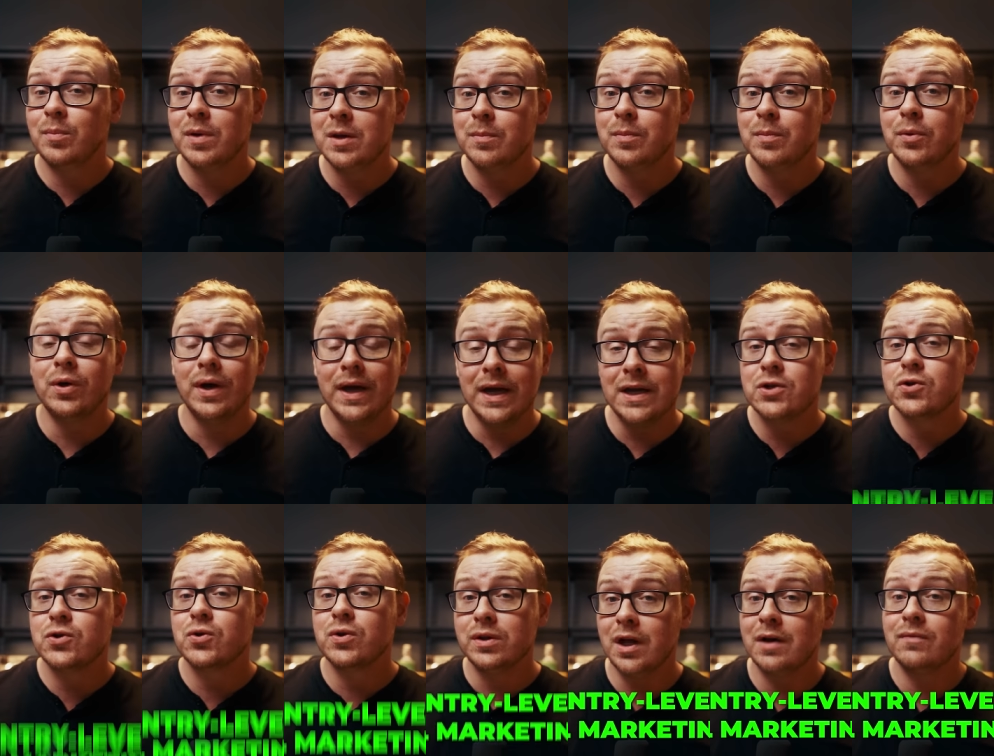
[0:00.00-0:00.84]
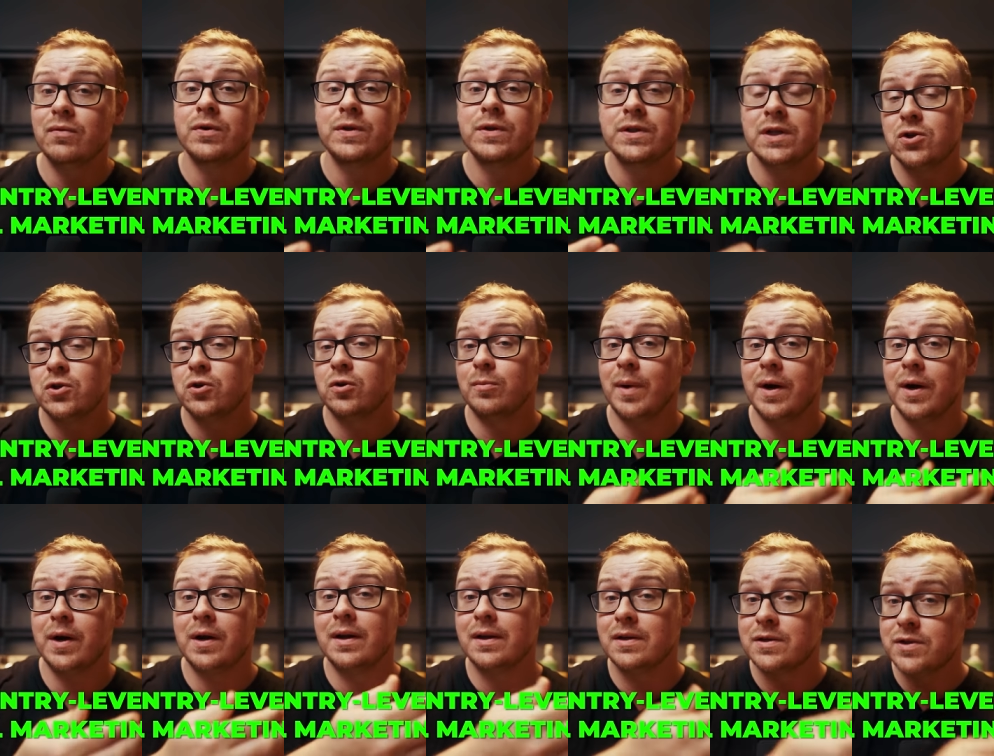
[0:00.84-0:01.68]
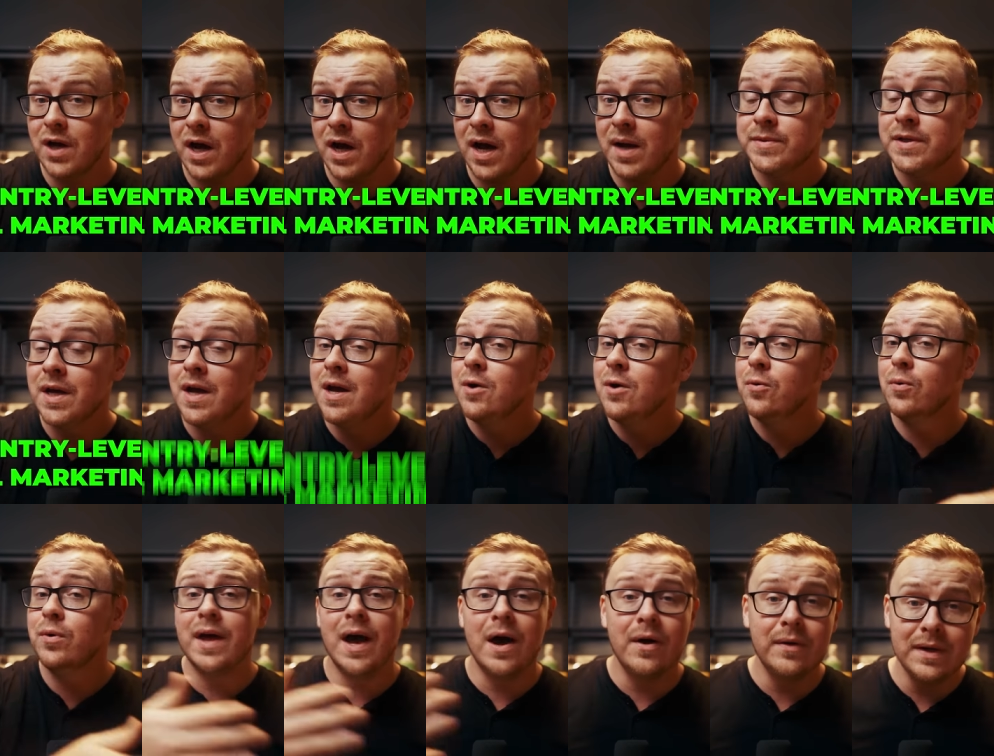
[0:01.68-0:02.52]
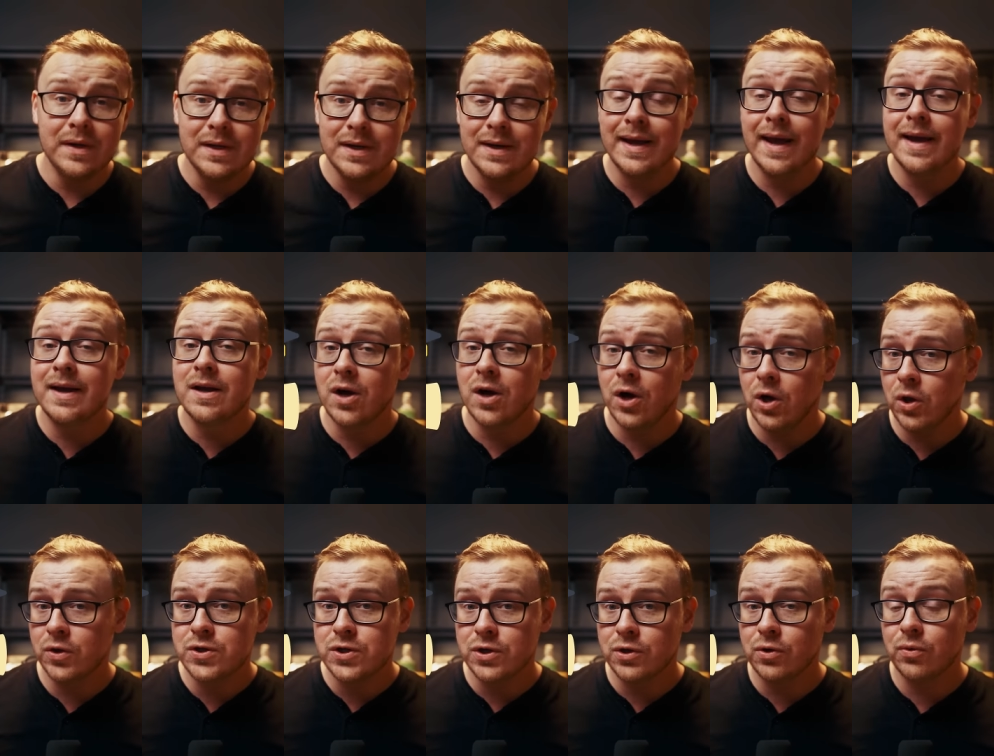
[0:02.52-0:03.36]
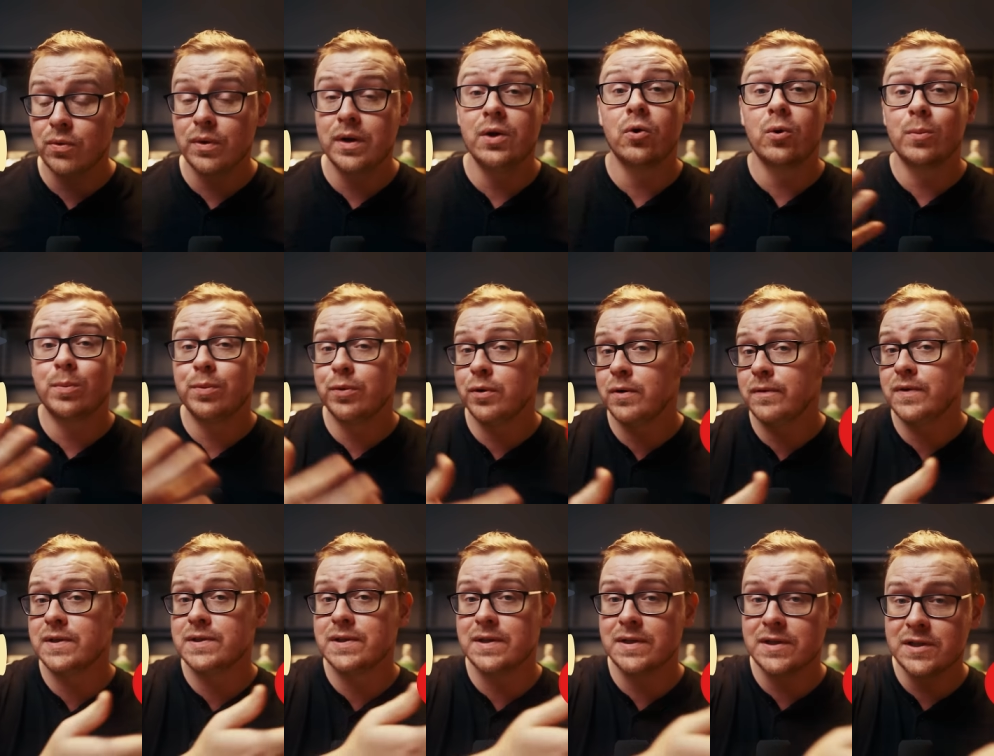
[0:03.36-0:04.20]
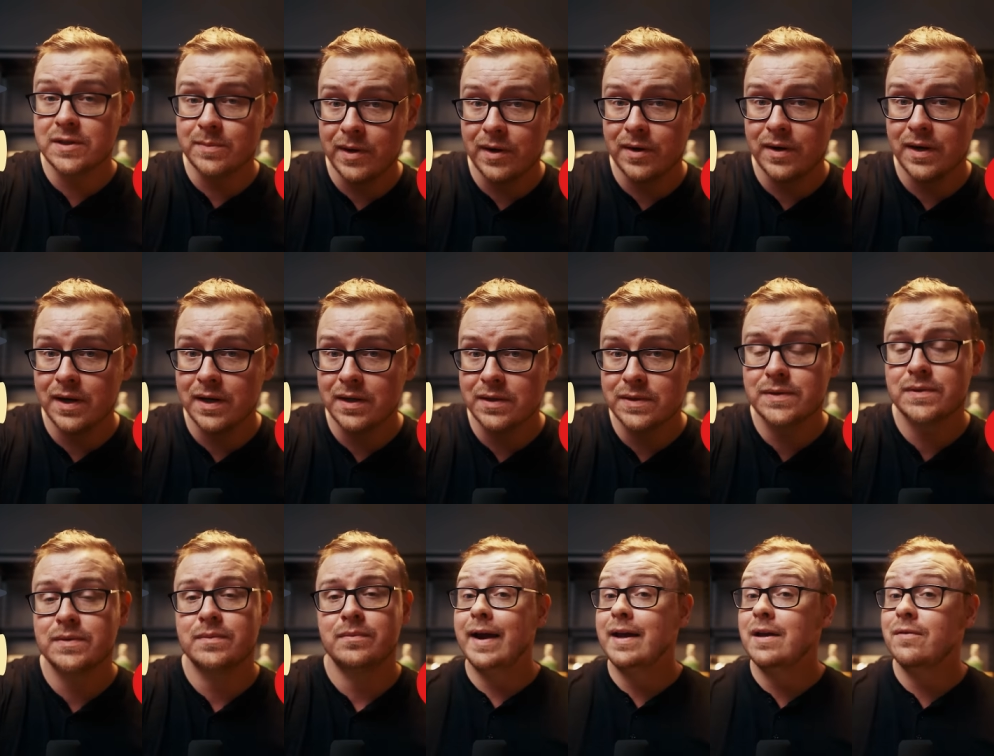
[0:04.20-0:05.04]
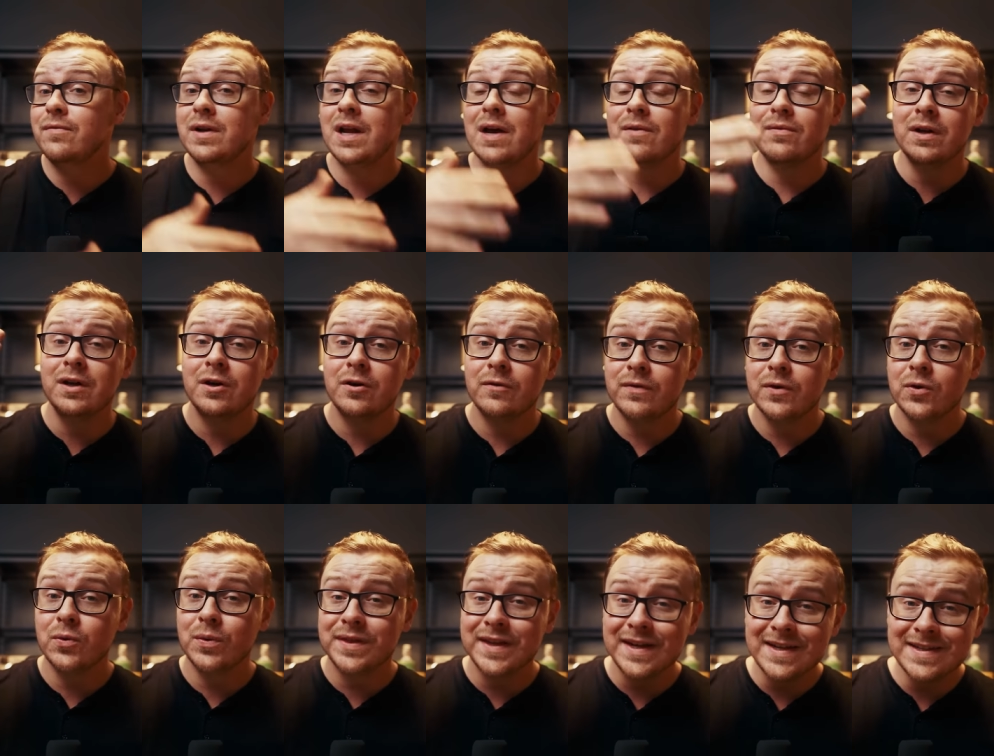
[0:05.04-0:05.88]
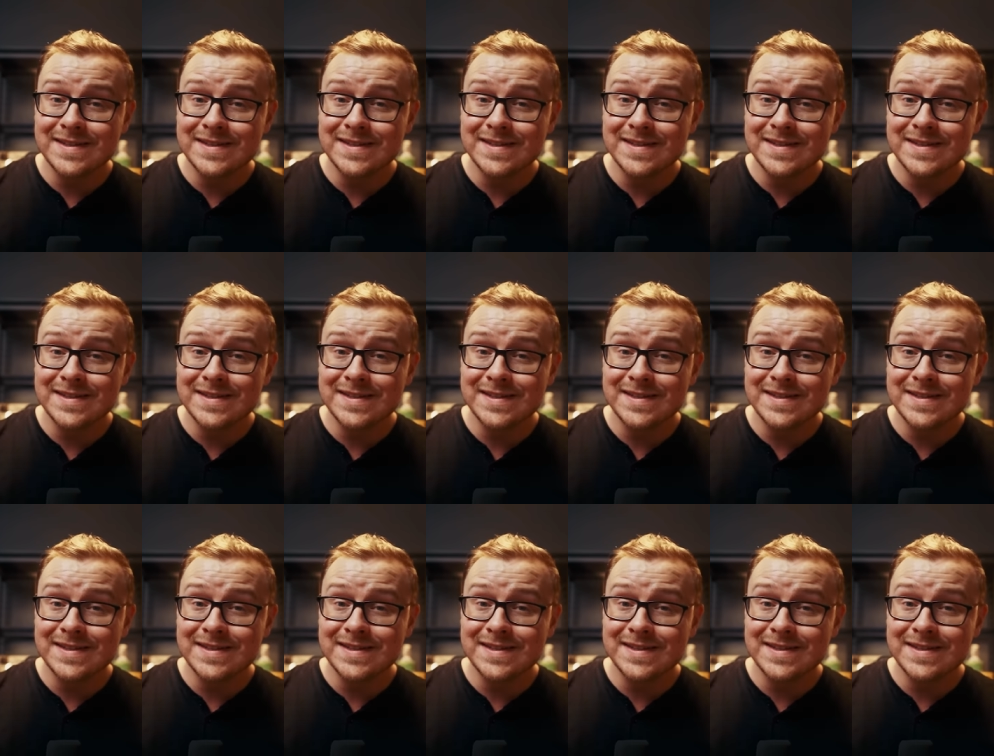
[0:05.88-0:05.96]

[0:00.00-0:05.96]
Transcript: people entry-level digital marketing jobs without needing a college degree or previous experience. I even have an interview with a